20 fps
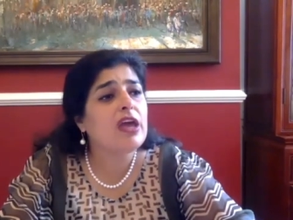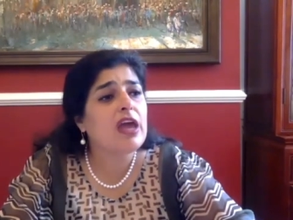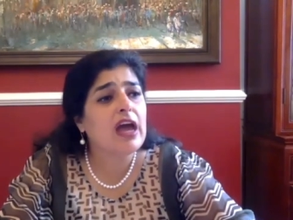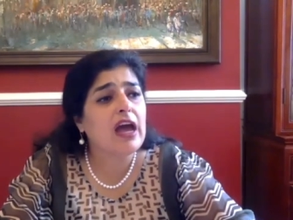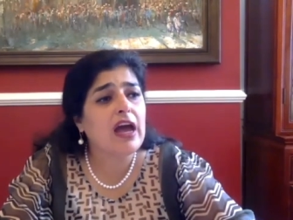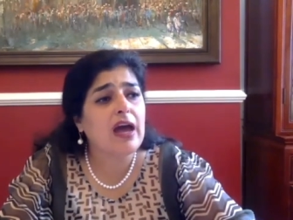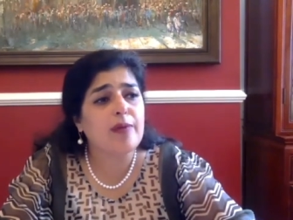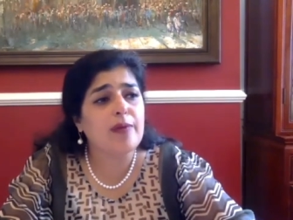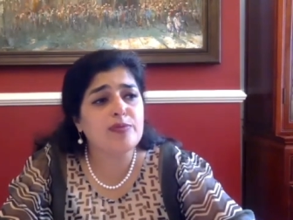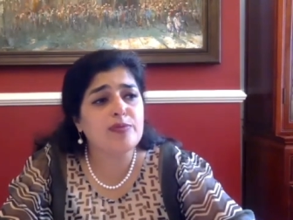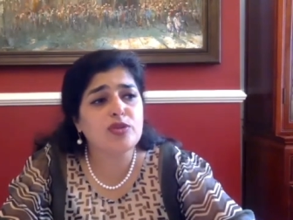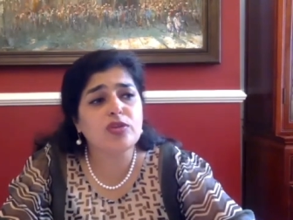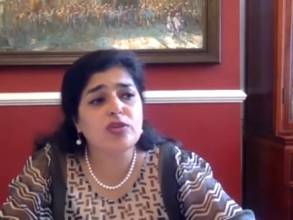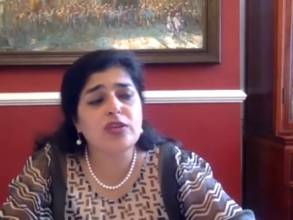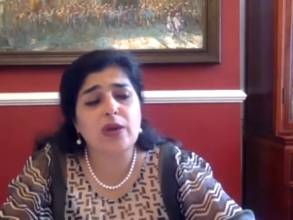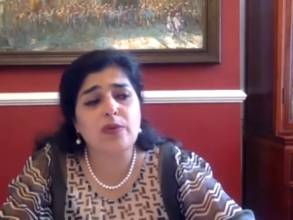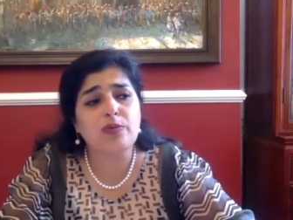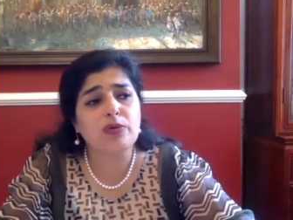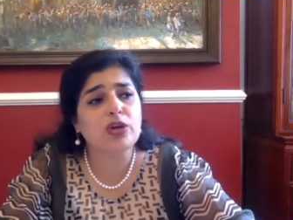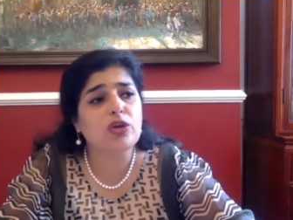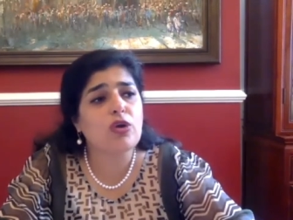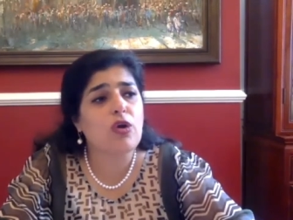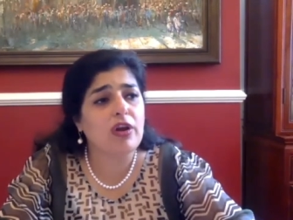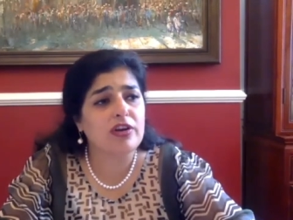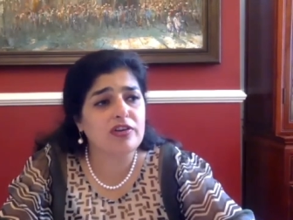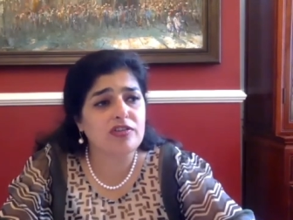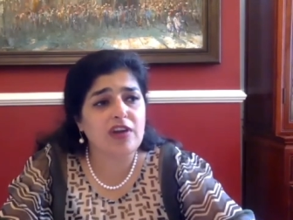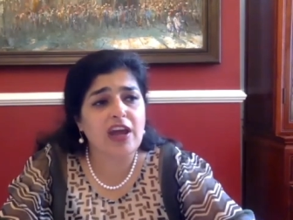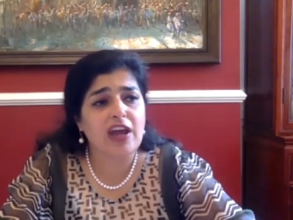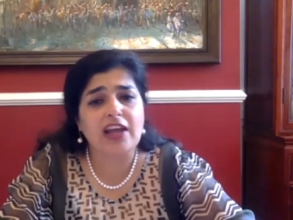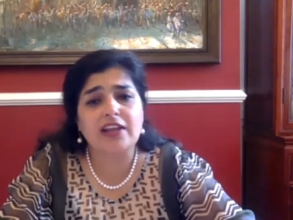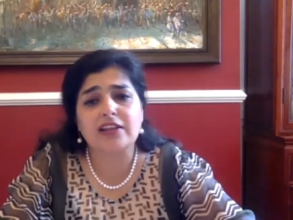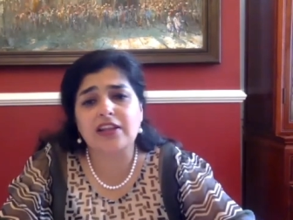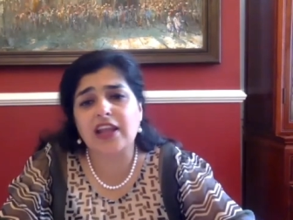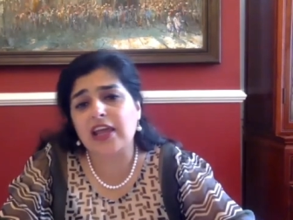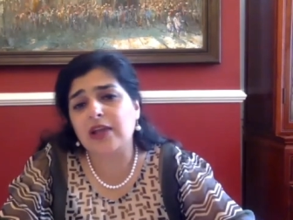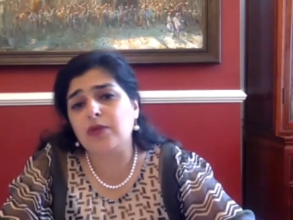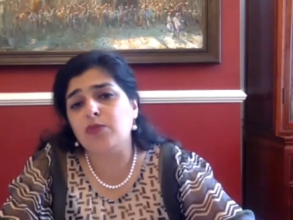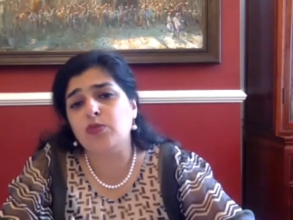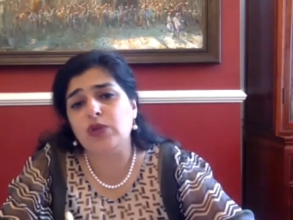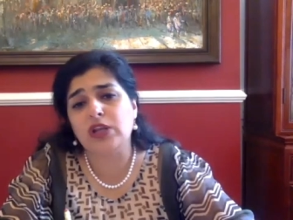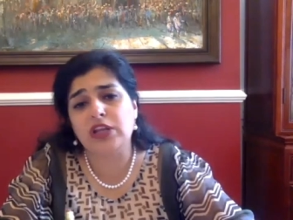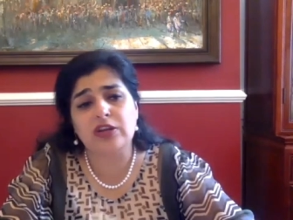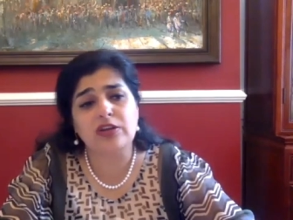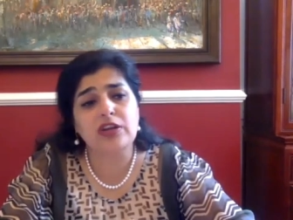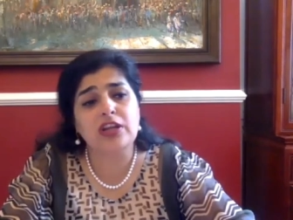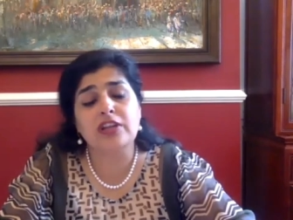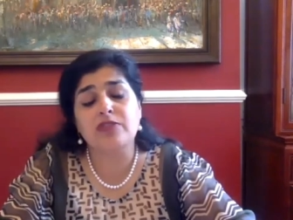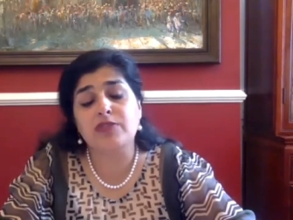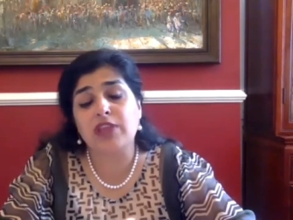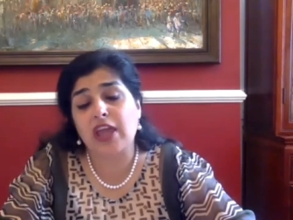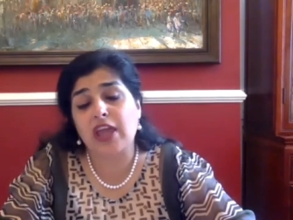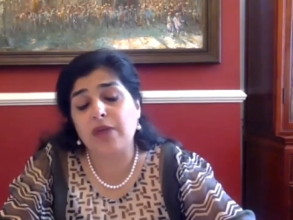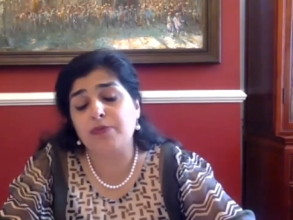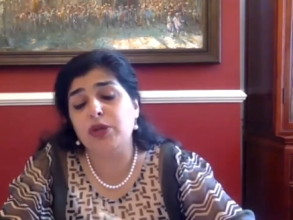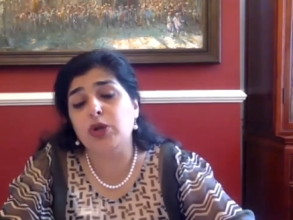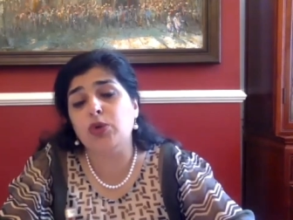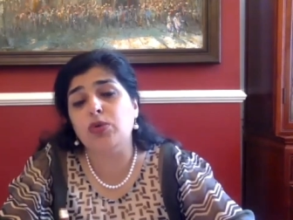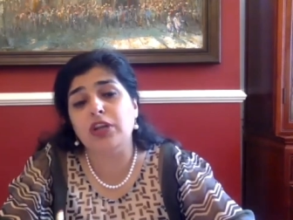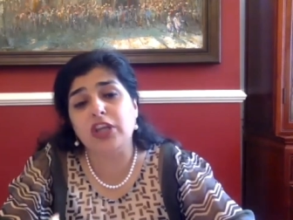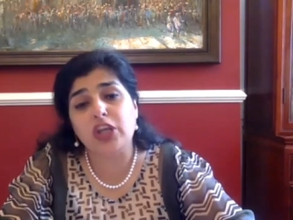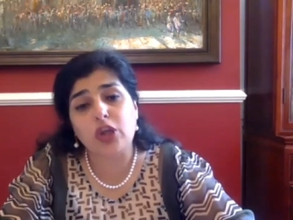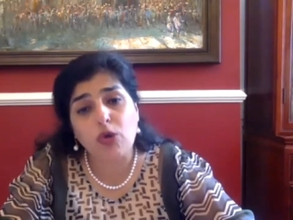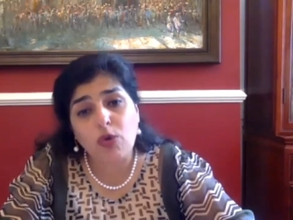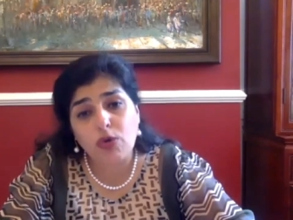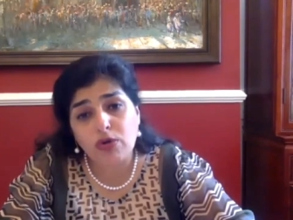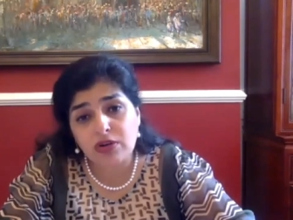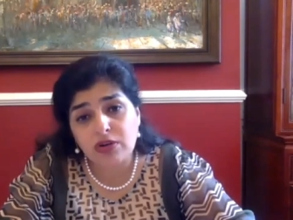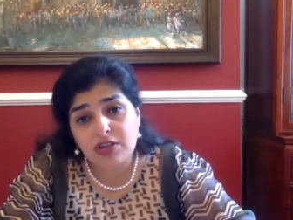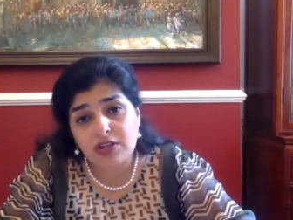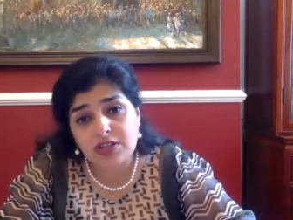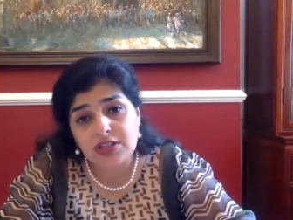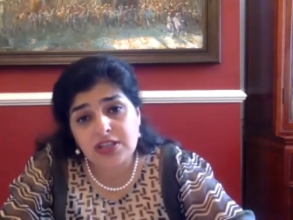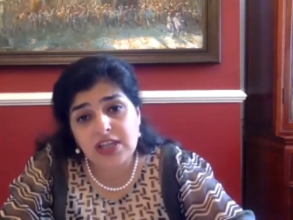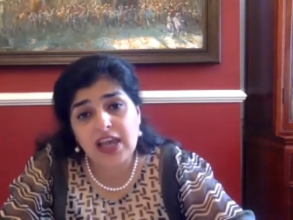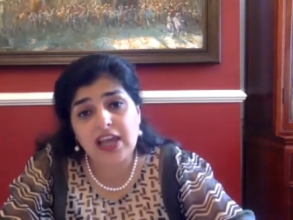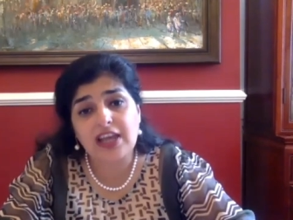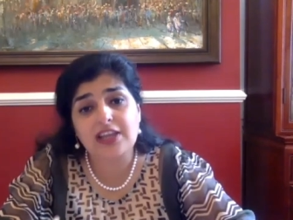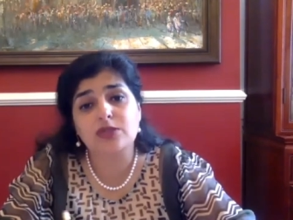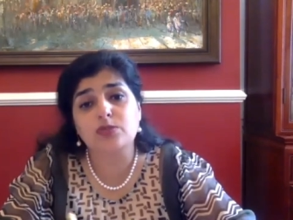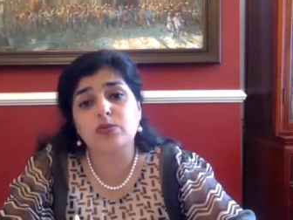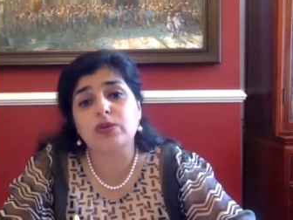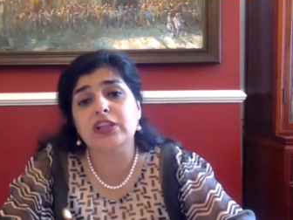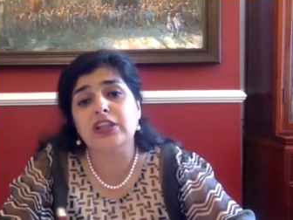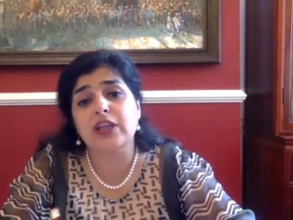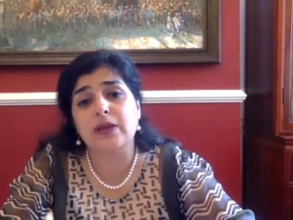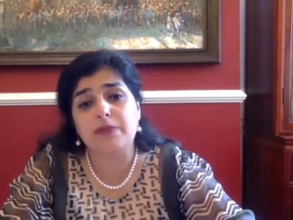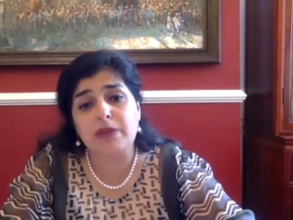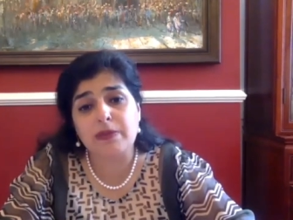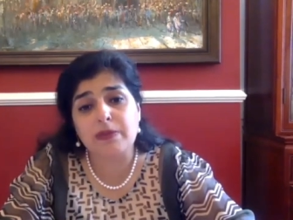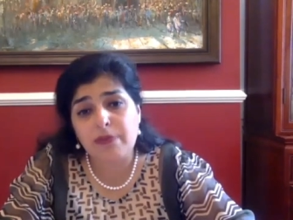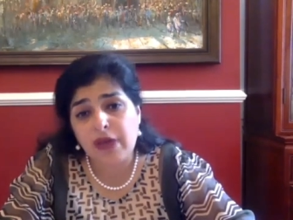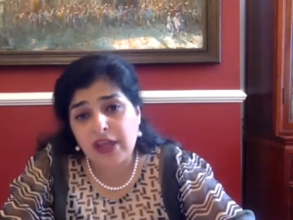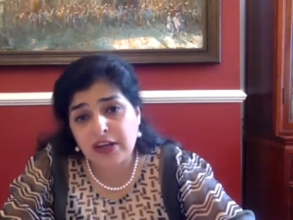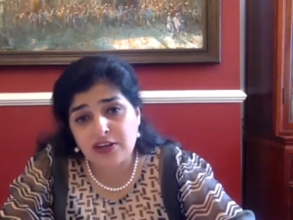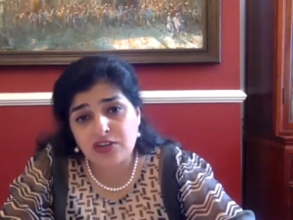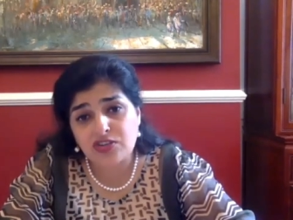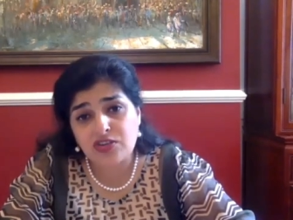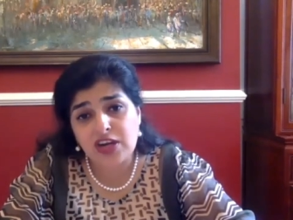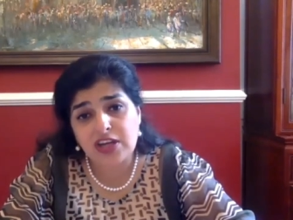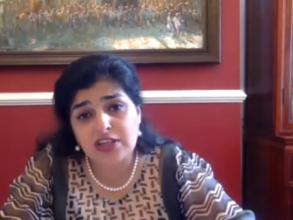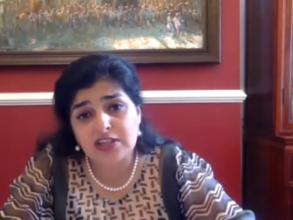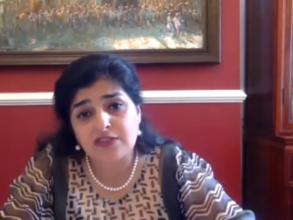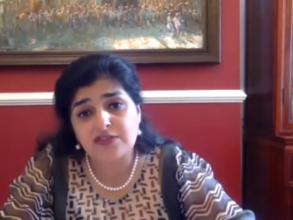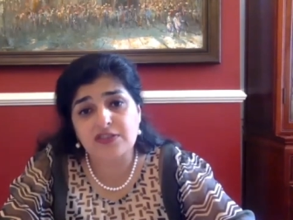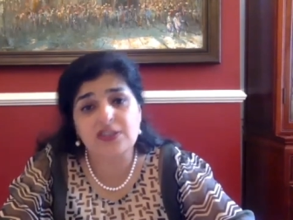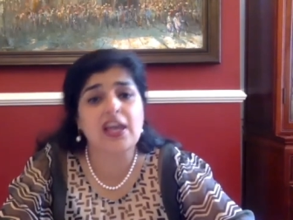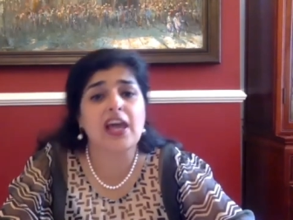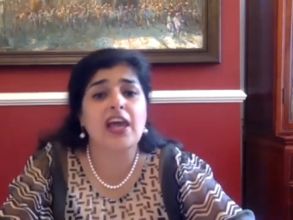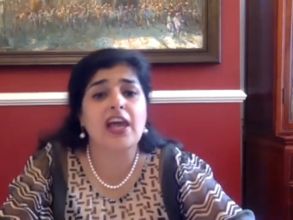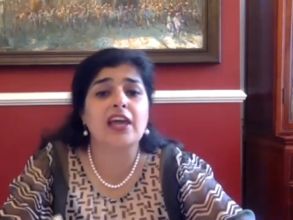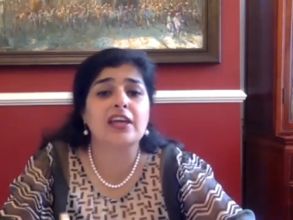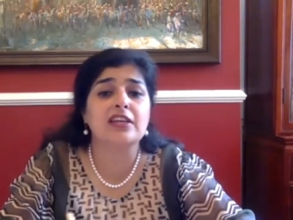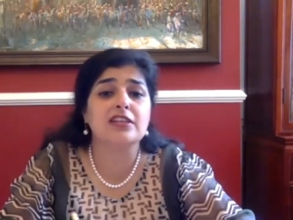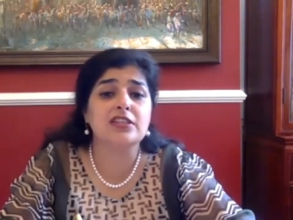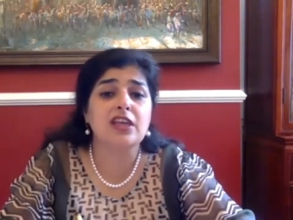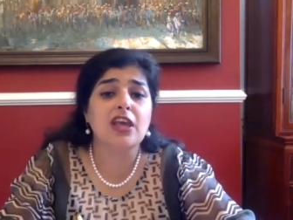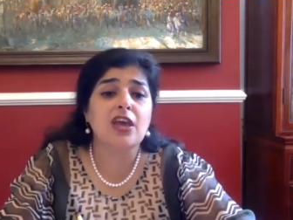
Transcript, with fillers: Um, so they would contract like, will, it, will there be only oral sex? Will there be penetrative sex?